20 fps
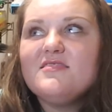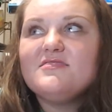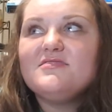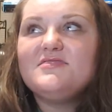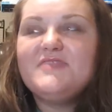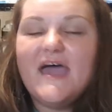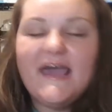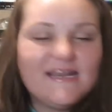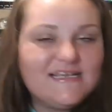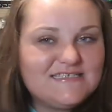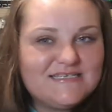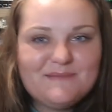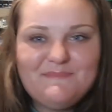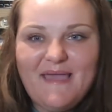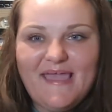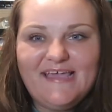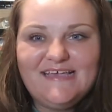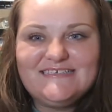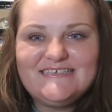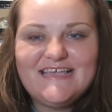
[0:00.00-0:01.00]
That is
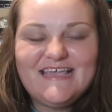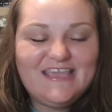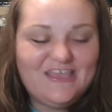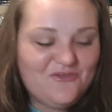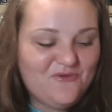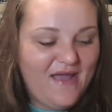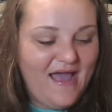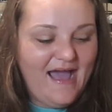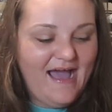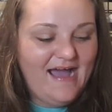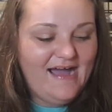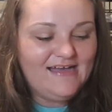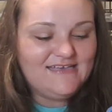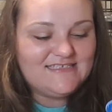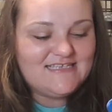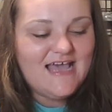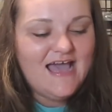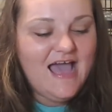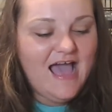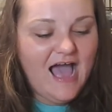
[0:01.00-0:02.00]
amazing, you
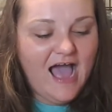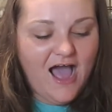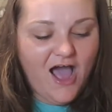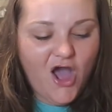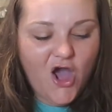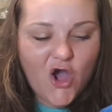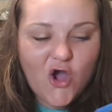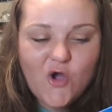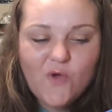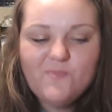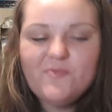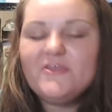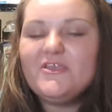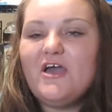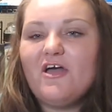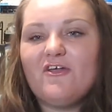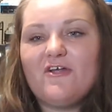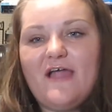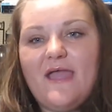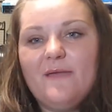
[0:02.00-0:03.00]
guys. I hope
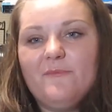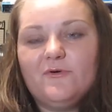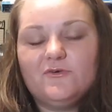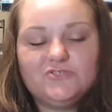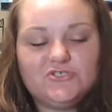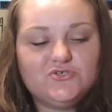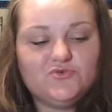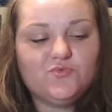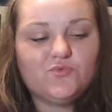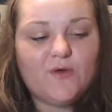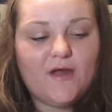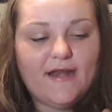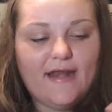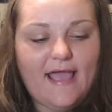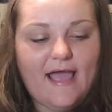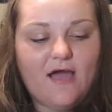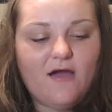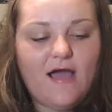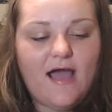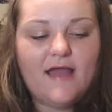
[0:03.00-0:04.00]
y'all are able to run
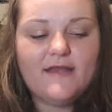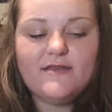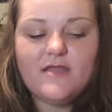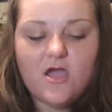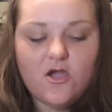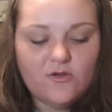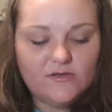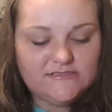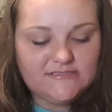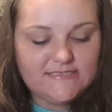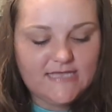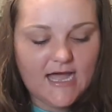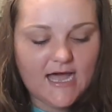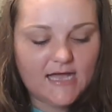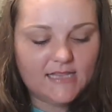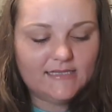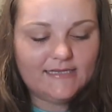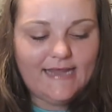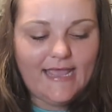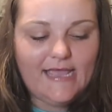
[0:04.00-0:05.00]
out. I know it's the
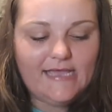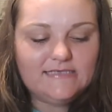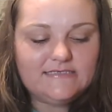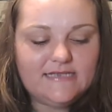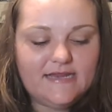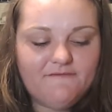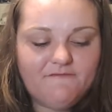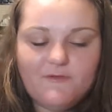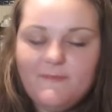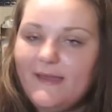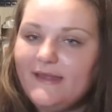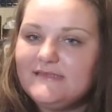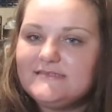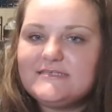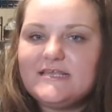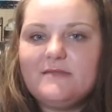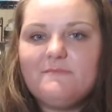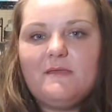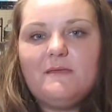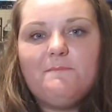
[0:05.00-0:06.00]
holidays and everybody's
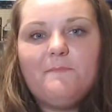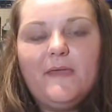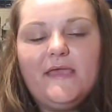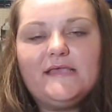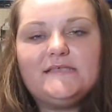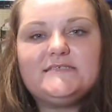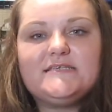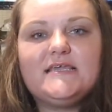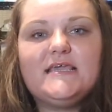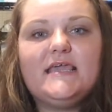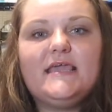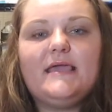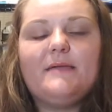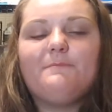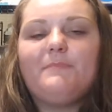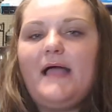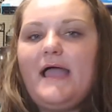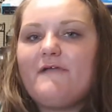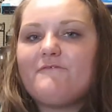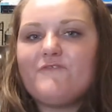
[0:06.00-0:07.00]
going to be busy
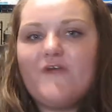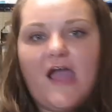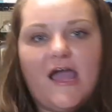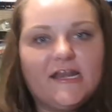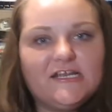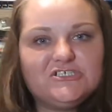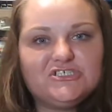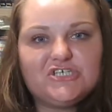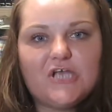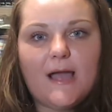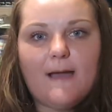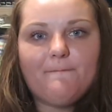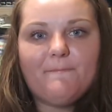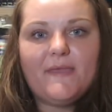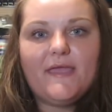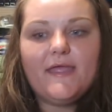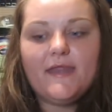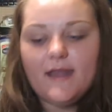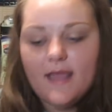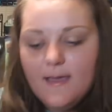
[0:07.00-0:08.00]
and Black Friday
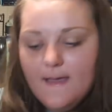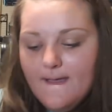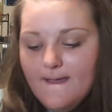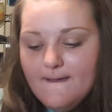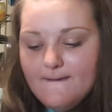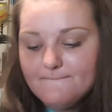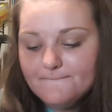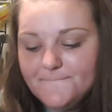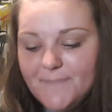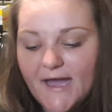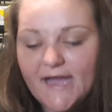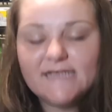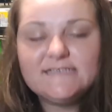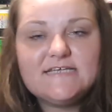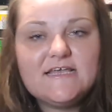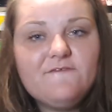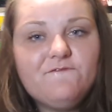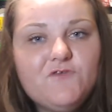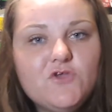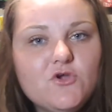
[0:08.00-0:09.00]
shopping. But
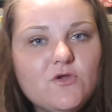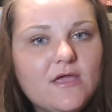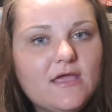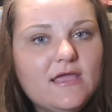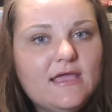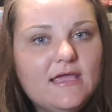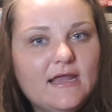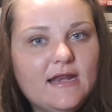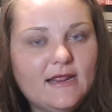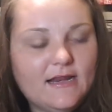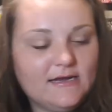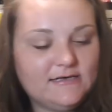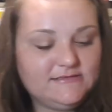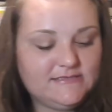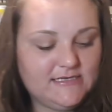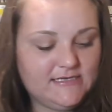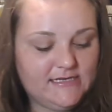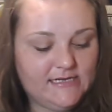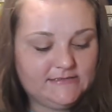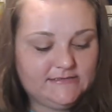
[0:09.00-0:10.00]
if you can get an,
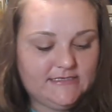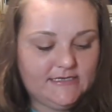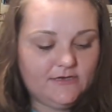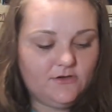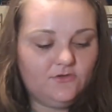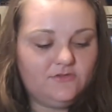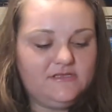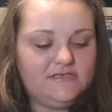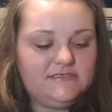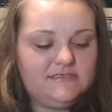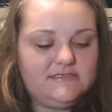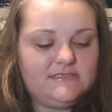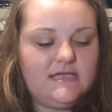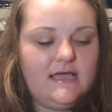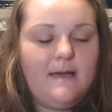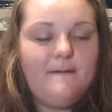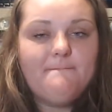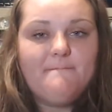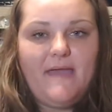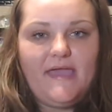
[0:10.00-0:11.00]
a, a deal this
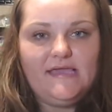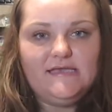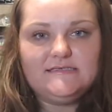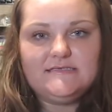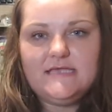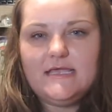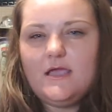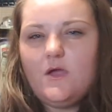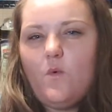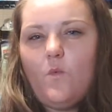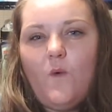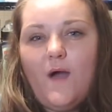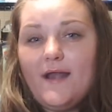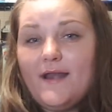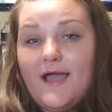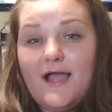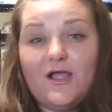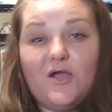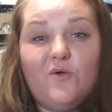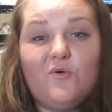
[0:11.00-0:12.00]
amazing, why
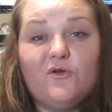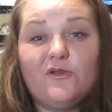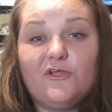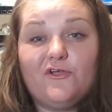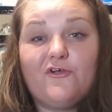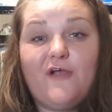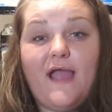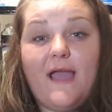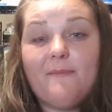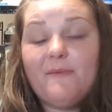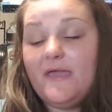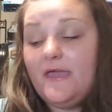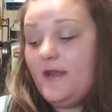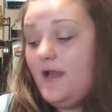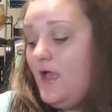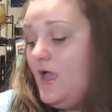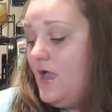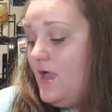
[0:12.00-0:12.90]
not go on and grab it?